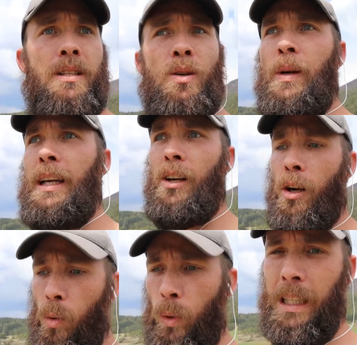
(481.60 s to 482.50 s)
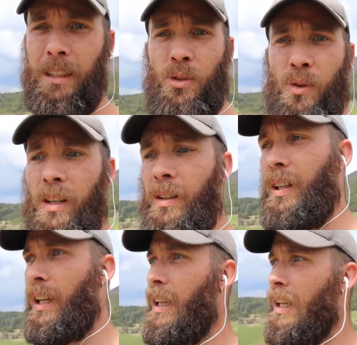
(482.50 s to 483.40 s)
until we get our well
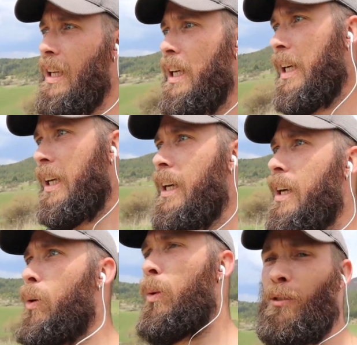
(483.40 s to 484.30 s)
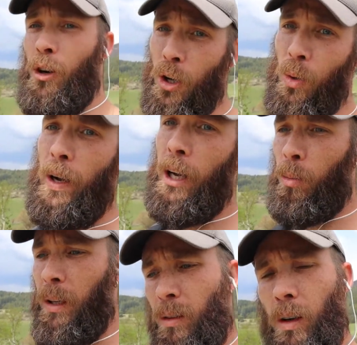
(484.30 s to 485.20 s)
drilled. We've got a
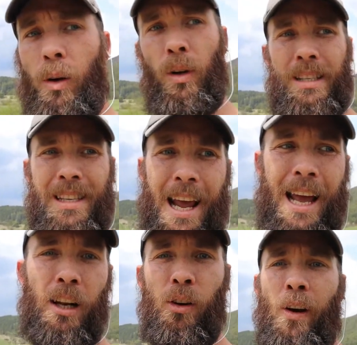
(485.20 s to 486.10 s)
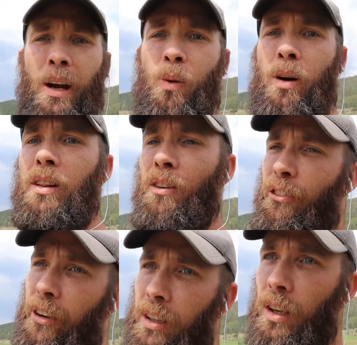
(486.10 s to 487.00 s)
well, but it's hand crank one in the
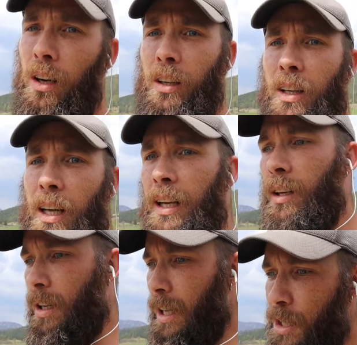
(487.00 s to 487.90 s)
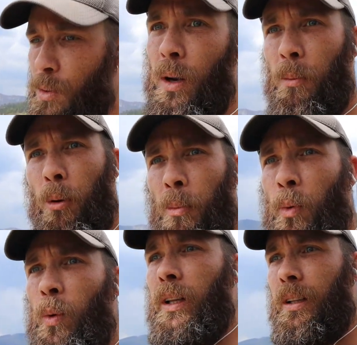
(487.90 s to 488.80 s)
front garden and I just want a
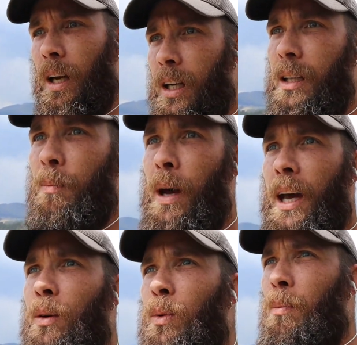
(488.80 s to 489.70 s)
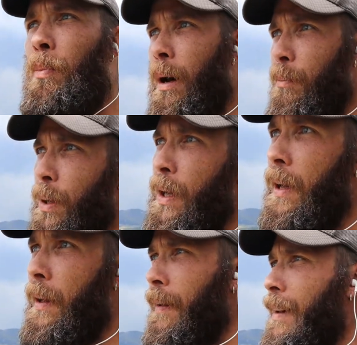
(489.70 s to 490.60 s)
proper well dug in the back with a pump
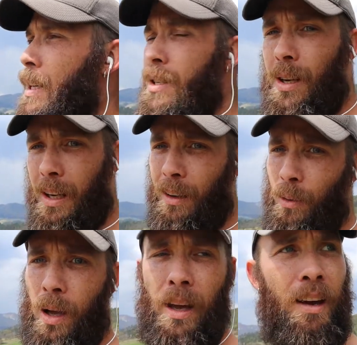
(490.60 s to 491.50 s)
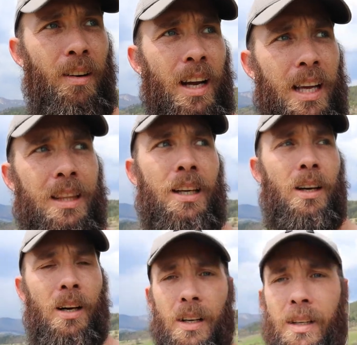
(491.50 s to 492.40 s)
so I can irrigate the
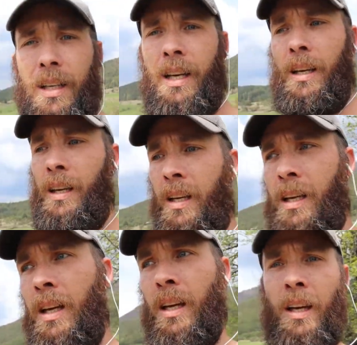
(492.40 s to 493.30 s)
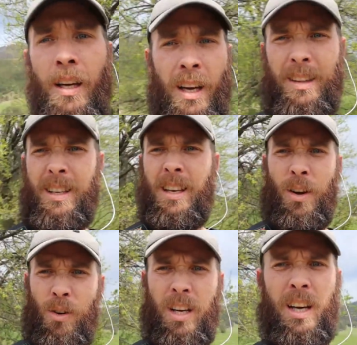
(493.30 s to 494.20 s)
garden. I think
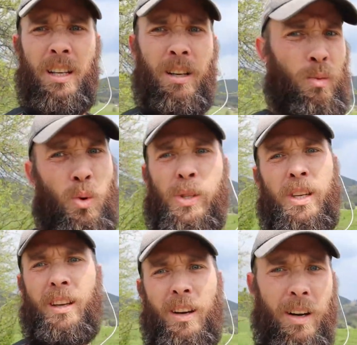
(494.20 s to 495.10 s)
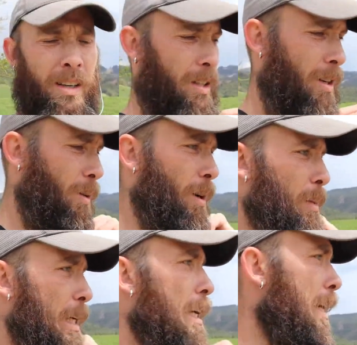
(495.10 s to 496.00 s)
irrigate? Water the garden, you know what I
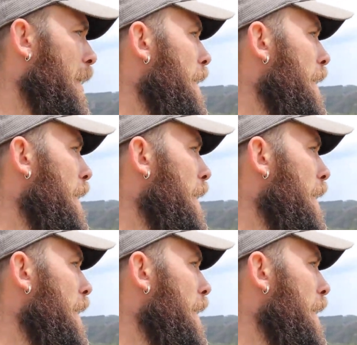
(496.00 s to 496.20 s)
mean.